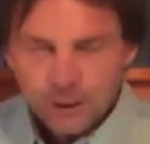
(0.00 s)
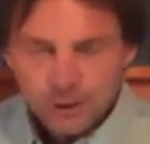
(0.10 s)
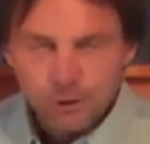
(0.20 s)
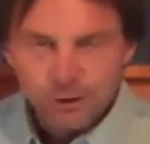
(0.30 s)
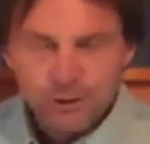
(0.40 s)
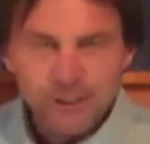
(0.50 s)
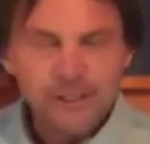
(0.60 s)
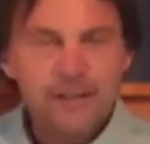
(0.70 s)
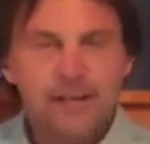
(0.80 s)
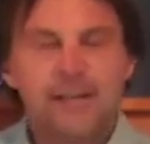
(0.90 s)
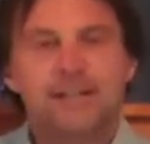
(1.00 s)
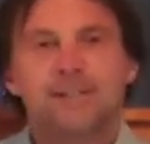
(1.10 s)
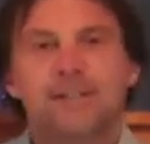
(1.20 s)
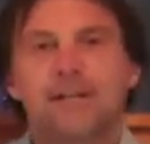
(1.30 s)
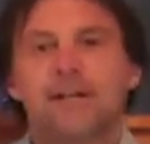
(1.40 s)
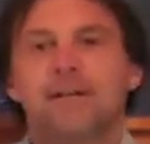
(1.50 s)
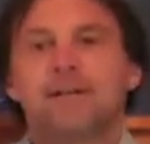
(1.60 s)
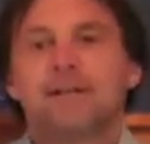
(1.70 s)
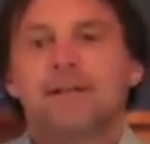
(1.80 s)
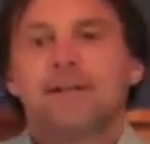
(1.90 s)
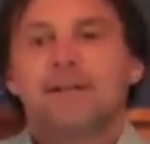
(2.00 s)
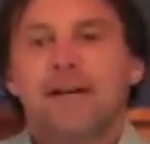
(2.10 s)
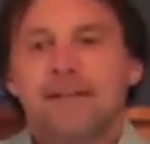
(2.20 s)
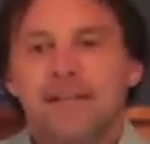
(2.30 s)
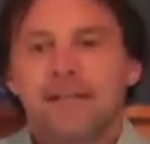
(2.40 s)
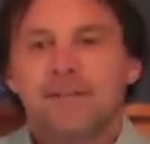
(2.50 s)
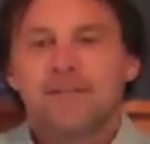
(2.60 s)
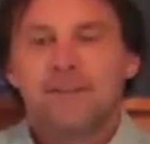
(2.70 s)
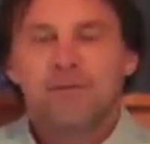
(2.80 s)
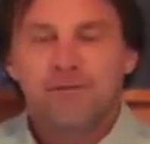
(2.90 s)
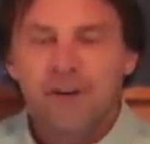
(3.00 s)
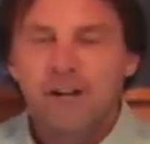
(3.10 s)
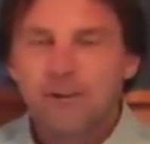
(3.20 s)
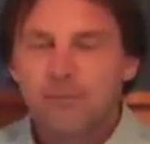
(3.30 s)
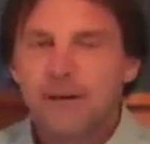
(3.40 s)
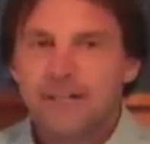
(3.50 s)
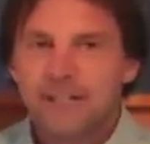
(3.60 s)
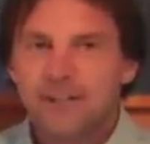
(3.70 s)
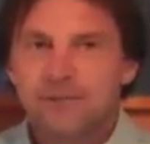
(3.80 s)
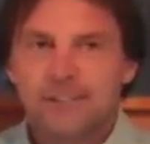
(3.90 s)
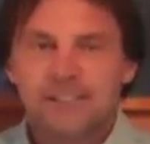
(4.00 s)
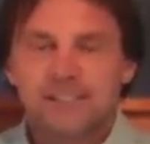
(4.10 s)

usually, and then they're followed by an increased